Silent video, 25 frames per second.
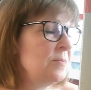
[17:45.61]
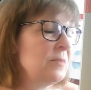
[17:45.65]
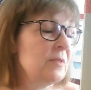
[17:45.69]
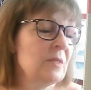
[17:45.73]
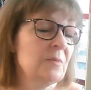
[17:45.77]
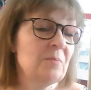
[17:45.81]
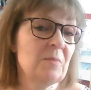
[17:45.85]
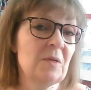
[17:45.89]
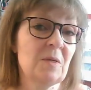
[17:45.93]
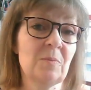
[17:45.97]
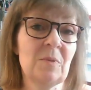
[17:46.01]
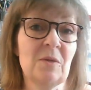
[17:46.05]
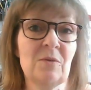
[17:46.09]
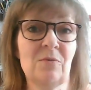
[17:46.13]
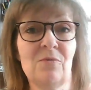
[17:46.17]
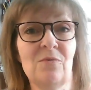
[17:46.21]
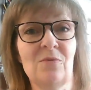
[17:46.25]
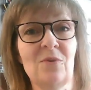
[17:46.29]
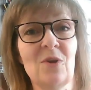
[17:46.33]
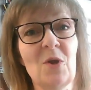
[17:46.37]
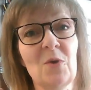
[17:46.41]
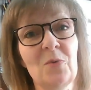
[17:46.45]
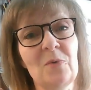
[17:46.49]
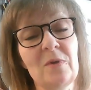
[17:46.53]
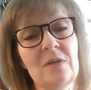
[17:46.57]
to be a bit
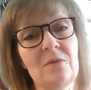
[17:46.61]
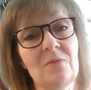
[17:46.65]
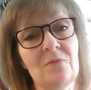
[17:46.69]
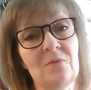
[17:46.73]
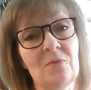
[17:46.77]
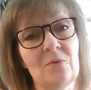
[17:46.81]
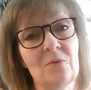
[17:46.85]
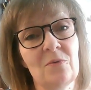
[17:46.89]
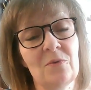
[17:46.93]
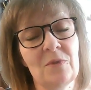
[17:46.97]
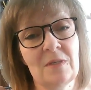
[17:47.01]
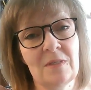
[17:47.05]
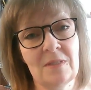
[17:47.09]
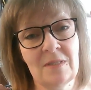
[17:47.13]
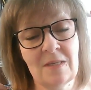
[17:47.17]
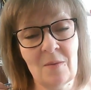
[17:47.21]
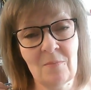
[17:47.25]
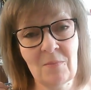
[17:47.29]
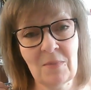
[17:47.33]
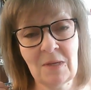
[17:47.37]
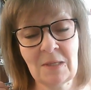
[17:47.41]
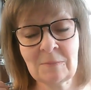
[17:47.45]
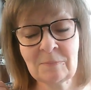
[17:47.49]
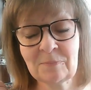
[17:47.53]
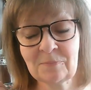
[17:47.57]
flowy for the
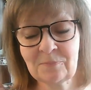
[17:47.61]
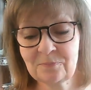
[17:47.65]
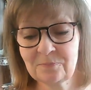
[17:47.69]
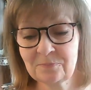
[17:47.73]
summer.